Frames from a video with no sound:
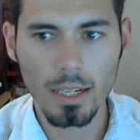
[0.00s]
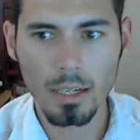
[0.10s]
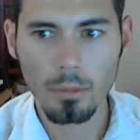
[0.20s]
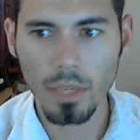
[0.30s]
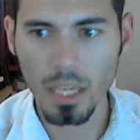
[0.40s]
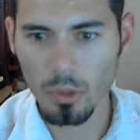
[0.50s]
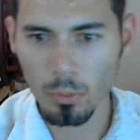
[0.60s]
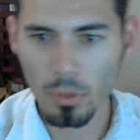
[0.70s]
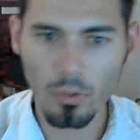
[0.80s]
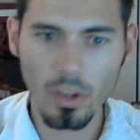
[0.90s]
being able to
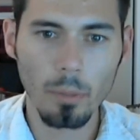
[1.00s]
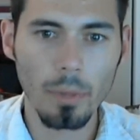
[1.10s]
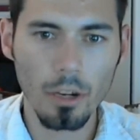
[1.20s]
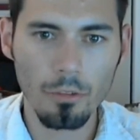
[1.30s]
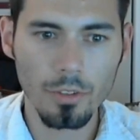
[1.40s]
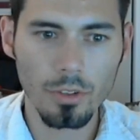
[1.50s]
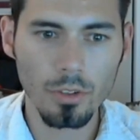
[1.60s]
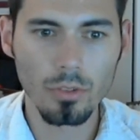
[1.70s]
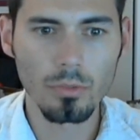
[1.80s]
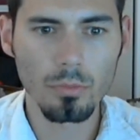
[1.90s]
move around the battlefield,